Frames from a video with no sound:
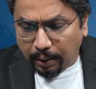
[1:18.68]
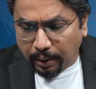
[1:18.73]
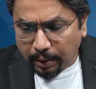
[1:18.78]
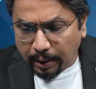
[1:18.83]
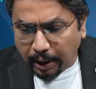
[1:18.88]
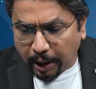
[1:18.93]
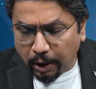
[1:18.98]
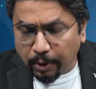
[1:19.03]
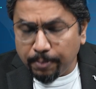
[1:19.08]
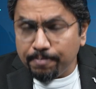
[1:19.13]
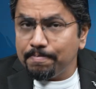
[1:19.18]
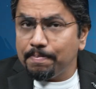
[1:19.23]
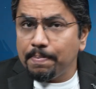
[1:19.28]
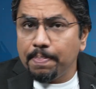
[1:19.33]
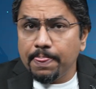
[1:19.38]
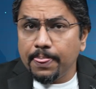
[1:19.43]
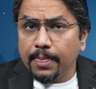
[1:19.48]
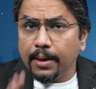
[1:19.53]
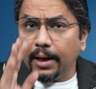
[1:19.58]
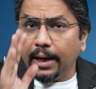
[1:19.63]
Now,
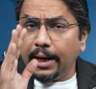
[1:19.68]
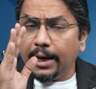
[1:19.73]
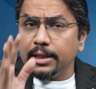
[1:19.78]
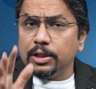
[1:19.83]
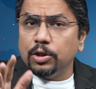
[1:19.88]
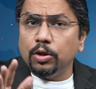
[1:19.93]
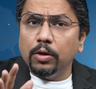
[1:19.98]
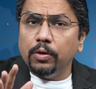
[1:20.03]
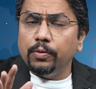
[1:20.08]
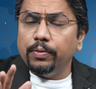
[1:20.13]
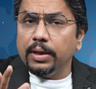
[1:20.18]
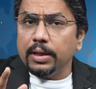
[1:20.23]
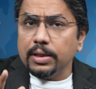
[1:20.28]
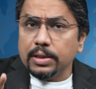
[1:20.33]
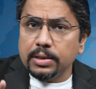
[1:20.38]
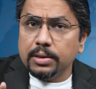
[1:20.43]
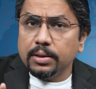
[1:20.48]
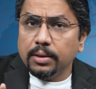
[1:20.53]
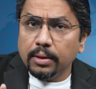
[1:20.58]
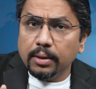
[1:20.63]
as
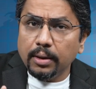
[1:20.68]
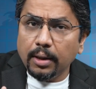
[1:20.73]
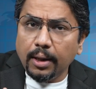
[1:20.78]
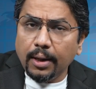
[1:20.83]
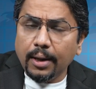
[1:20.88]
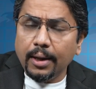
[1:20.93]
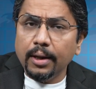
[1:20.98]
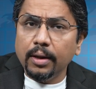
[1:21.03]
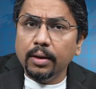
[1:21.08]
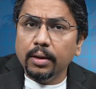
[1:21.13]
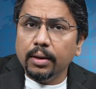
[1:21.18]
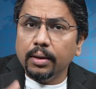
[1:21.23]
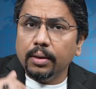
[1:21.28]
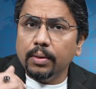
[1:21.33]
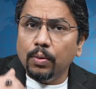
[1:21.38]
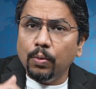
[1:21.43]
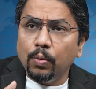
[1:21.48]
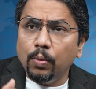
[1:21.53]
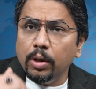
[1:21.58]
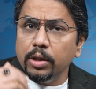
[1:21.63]
always, I
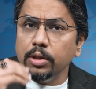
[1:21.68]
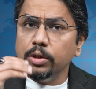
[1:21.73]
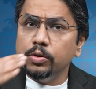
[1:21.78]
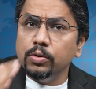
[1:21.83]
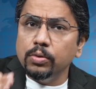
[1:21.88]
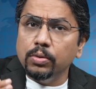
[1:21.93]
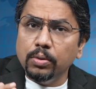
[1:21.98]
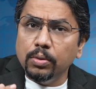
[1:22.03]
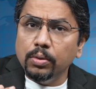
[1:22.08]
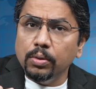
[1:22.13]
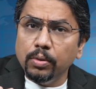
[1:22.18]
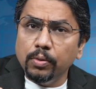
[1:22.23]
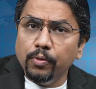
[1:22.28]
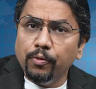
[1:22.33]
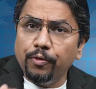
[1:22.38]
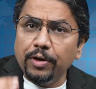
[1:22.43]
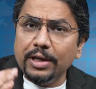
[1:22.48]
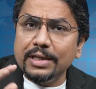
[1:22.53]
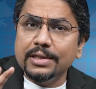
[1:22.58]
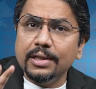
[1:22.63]
want to
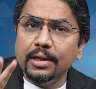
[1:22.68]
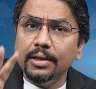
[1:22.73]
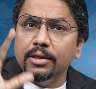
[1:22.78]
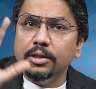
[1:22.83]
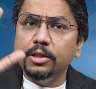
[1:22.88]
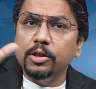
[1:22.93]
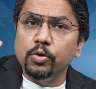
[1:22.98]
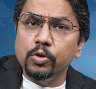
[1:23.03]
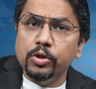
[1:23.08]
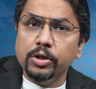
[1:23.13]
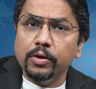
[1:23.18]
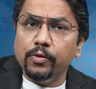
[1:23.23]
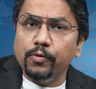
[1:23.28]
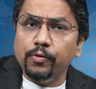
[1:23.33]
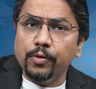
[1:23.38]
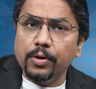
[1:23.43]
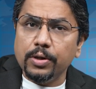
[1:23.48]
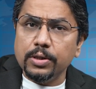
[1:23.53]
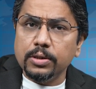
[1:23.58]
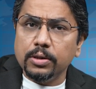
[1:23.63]
fix the intuition
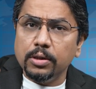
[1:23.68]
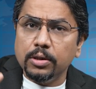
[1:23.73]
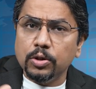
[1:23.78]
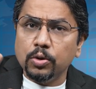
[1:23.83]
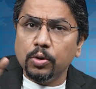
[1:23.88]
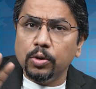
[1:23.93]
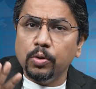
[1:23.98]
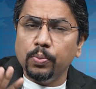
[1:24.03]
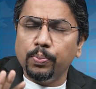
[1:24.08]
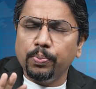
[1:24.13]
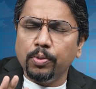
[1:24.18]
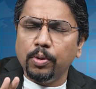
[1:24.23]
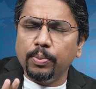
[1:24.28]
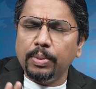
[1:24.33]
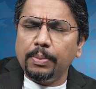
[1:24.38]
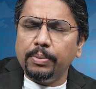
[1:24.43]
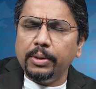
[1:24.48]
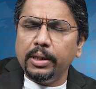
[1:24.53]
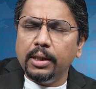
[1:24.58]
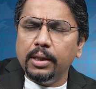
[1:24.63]
first. So you
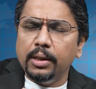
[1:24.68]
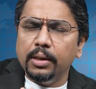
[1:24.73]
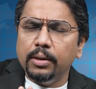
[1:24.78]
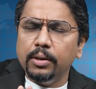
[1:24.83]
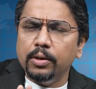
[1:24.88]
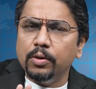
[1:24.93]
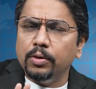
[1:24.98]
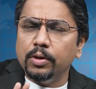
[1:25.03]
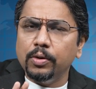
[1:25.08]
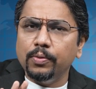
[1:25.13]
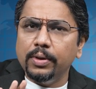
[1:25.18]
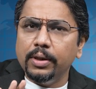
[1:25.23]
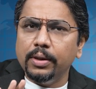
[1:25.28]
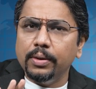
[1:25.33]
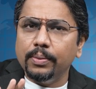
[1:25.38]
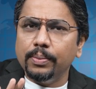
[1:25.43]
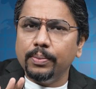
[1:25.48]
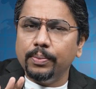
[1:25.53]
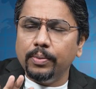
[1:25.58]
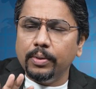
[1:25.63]
probably,
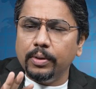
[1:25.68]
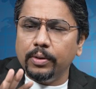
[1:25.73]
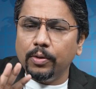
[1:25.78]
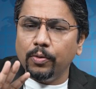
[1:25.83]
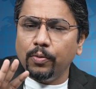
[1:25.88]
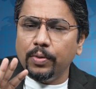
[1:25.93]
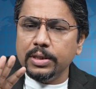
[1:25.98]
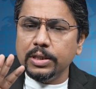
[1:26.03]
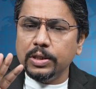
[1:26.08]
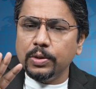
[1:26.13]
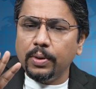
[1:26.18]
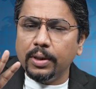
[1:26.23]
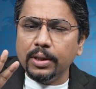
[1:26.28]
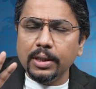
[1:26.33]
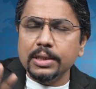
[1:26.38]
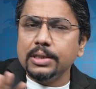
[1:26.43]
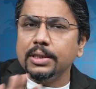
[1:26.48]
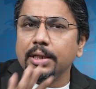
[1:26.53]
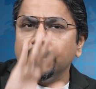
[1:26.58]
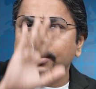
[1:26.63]
once you
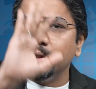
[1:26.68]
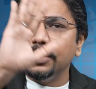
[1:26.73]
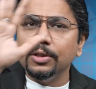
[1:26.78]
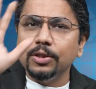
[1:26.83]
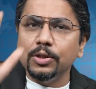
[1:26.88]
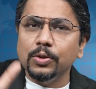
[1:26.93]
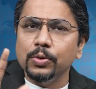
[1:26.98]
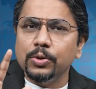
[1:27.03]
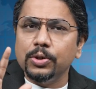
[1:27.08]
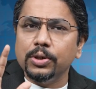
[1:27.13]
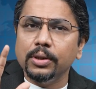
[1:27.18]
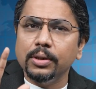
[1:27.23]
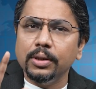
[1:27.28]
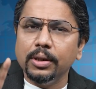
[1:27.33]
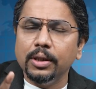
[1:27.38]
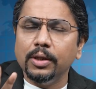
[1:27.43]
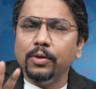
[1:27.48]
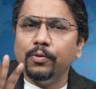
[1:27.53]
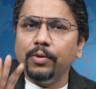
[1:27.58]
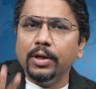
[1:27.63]
understand the intuition
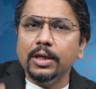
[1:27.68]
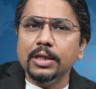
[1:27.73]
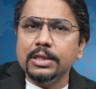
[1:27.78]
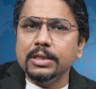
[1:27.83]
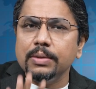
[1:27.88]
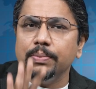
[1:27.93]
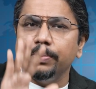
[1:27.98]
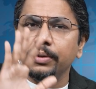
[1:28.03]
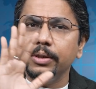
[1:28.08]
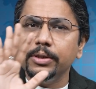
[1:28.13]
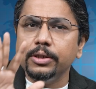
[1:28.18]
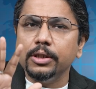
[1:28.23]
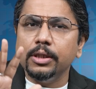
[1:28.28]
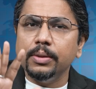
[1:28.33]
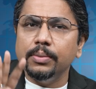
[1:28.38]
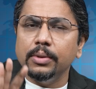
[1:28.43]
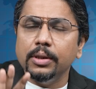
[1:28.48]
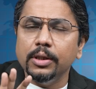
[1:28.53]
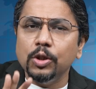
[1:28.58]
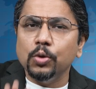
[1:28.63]
in a very simple
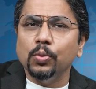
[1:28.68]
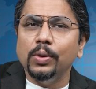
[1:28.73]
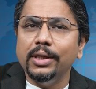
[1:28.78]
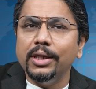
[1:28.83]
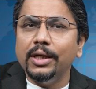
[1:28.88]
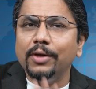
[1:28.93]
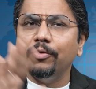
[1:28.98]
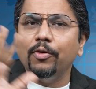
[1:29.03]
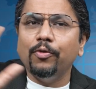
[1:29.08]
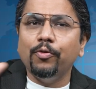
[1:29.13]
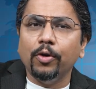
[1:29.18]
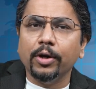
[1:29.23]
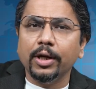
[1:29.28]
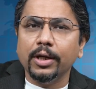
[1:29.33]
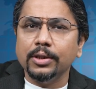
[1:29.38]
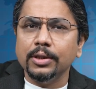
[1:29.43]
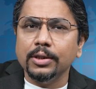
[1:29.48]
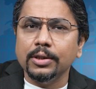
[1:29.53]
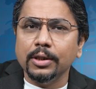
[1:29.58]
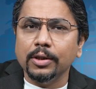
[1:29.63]
term, you will never
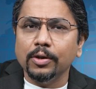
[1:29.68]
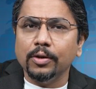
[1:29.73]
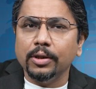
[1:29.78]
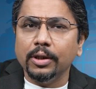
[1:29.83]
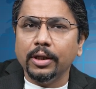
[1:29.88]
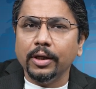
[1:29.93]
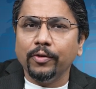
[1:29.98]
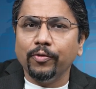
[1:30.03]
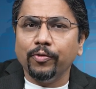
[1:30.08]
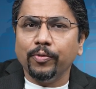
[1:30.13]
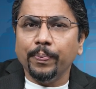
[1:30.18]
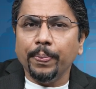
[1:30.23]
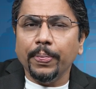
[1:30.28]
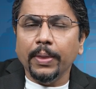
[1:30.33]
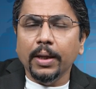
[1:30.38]
forget it in your life.